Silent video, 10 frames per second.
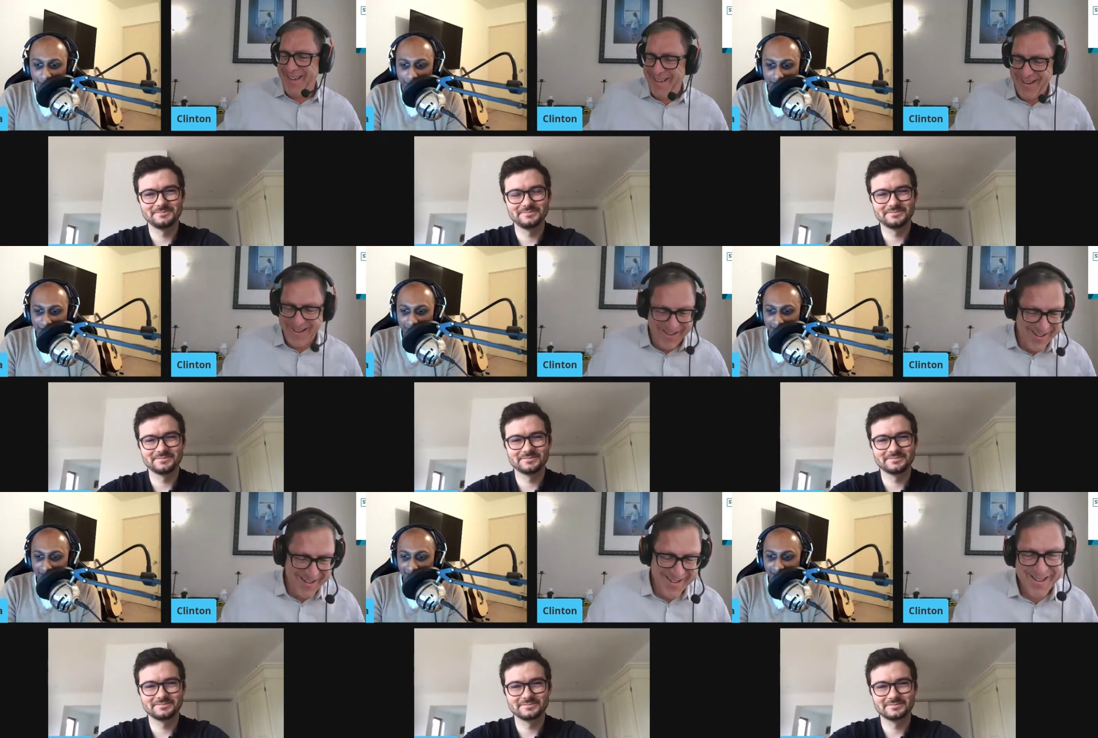Speaker 1: very much. I mean,
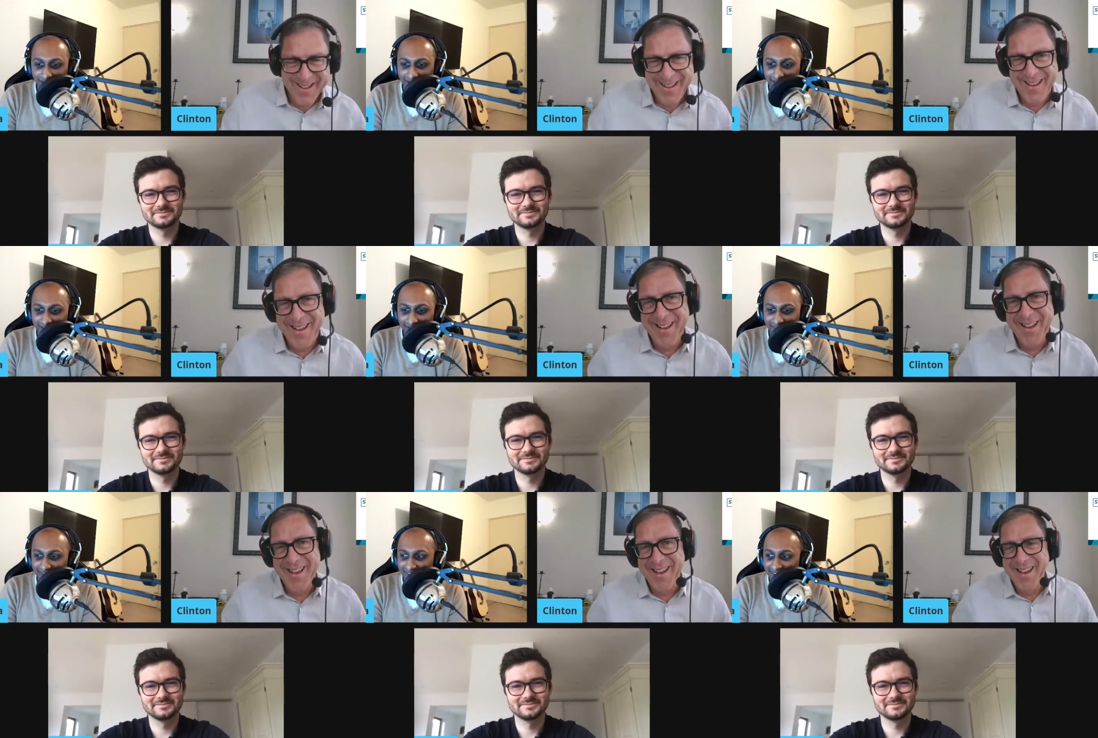uh, I
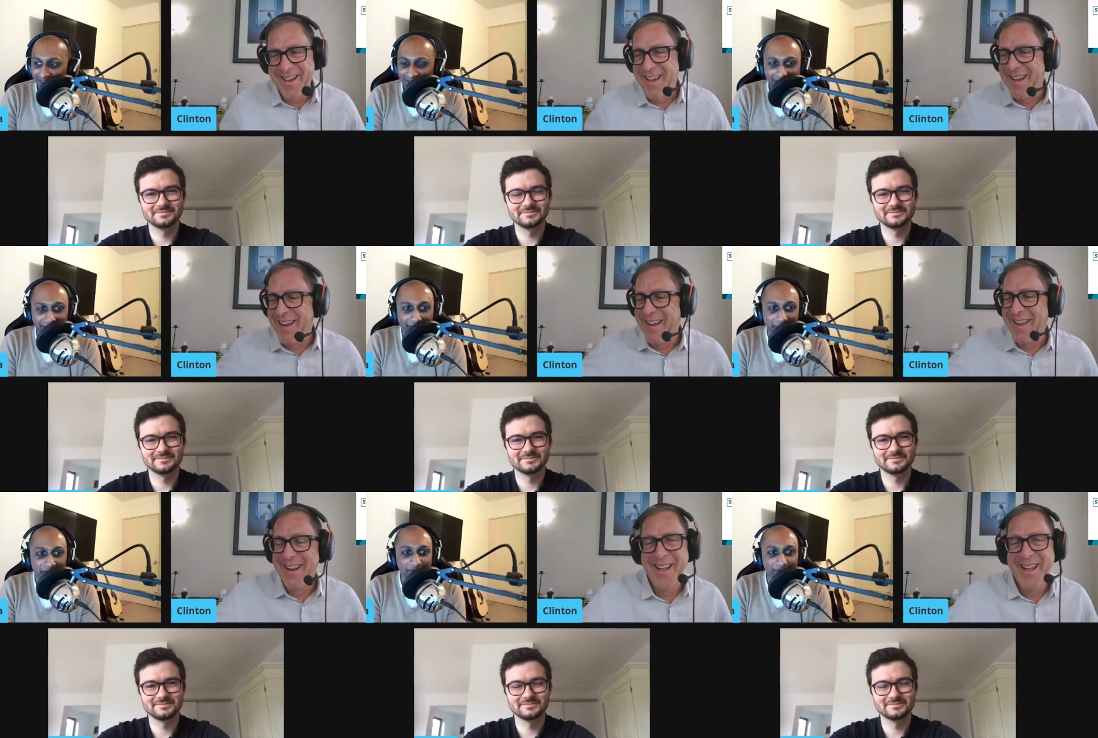obviously uh, uh I'm not.